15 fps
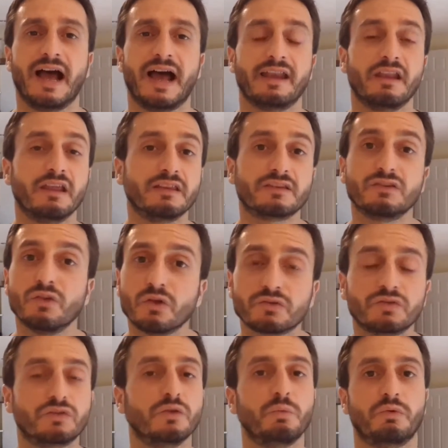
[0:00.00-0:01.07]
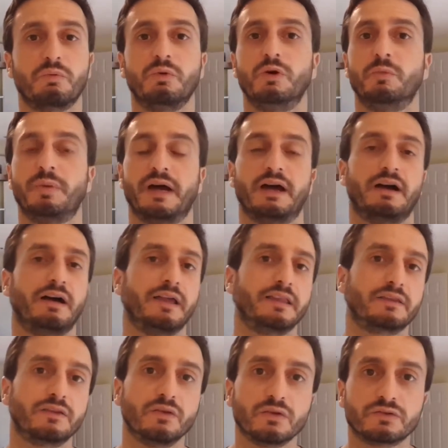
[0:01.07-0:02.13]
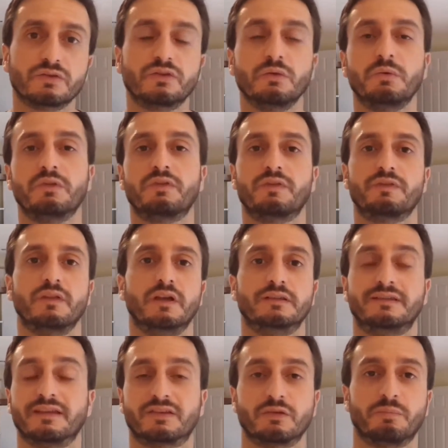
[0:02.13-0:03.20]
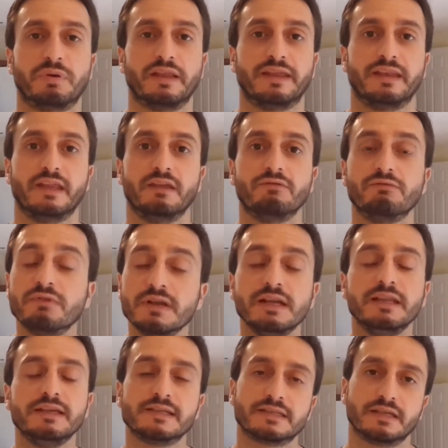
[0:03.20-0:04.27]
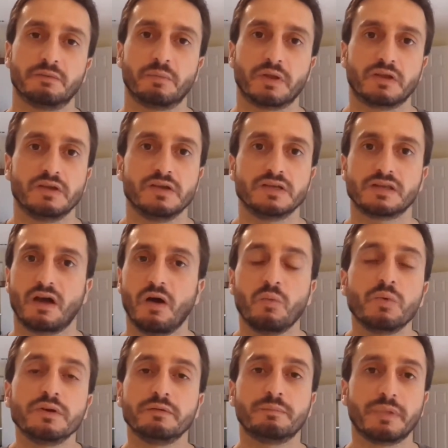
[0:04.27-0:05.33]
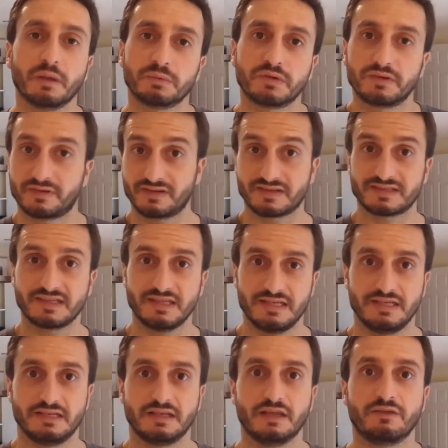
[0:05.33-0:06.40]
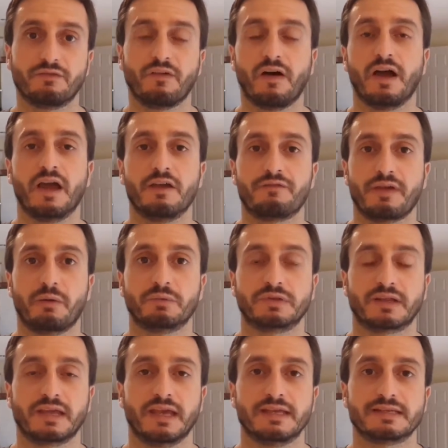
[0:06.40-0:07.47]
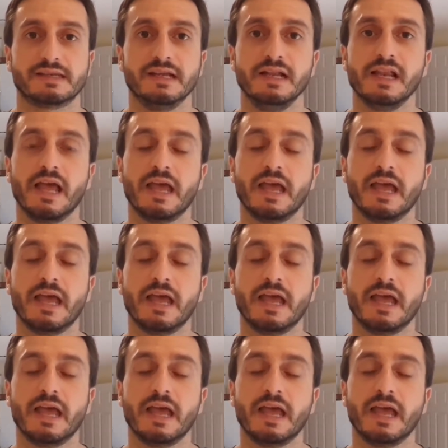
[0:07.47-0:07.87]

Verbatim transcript: and it's not to do with willpower, it's not to do with uh, discipline, it really isn't, because I wouldn't be able to succeed if, I, if that was the case.